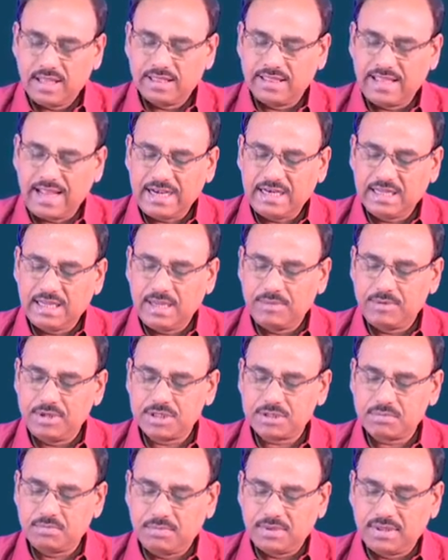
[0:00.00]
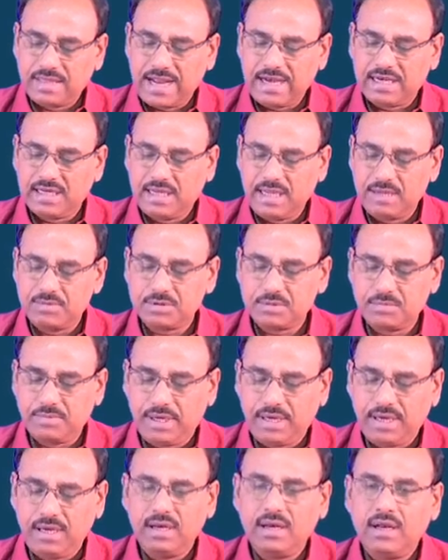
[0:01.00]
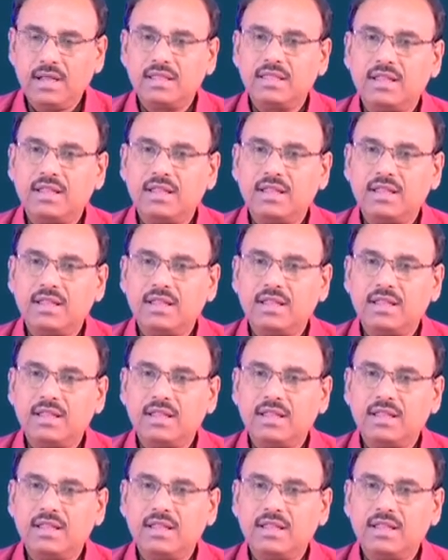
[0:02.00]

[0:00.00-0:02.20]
that gives me